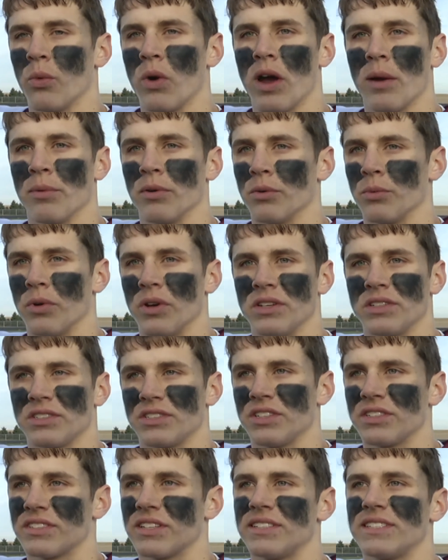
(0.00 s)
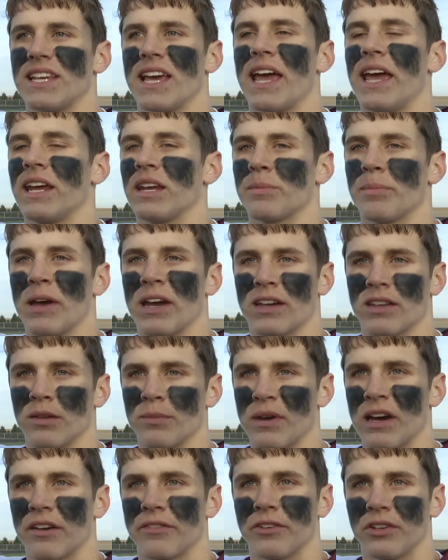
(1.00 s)
Weber was just a tank back in
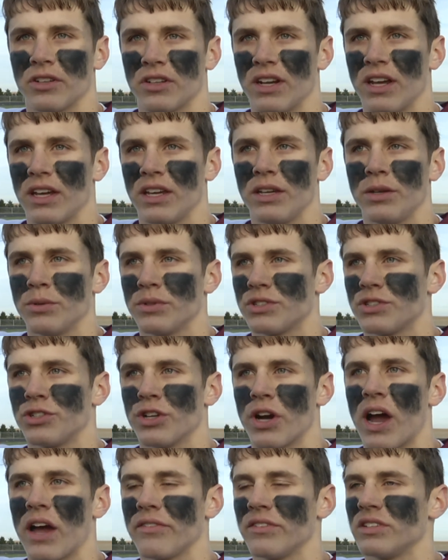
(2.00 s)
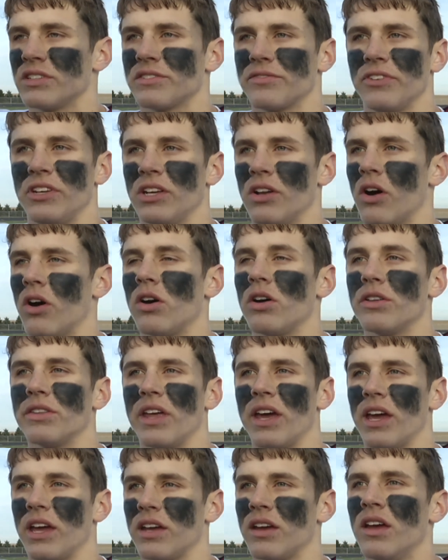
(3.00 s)
the backfield today. He was driving his feet all
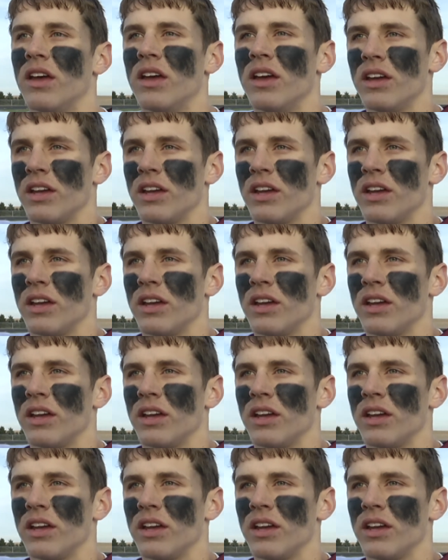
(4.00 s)
day.